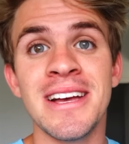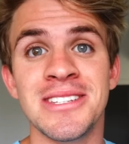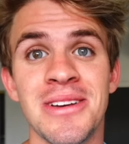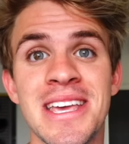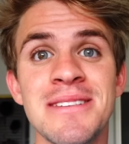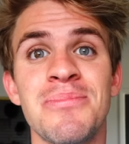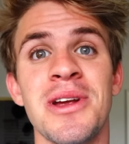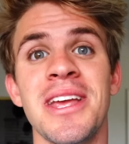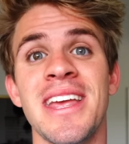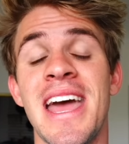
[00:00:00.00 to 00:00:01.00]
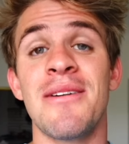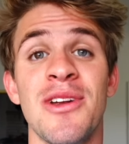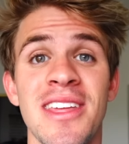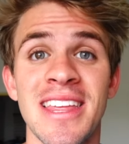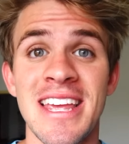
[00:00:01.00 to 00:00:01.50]
So he's bringing
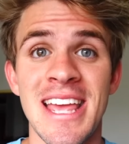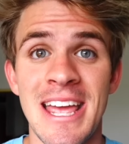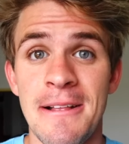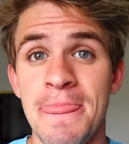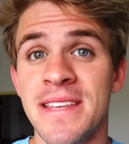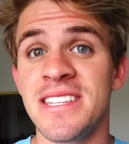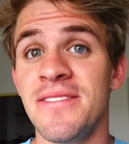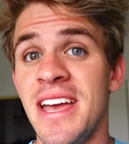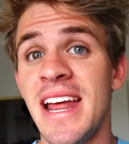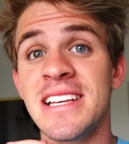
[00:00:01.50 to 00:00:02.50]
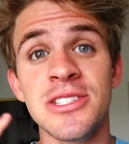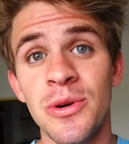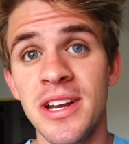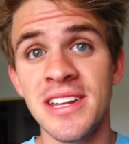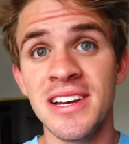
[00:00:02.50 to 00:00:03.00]
everything that he can. Savannah has no
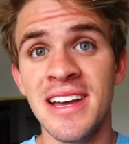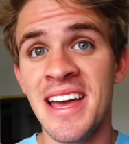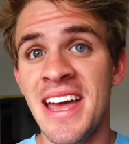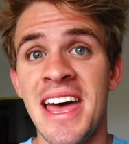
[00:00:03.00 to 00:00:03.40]
idea.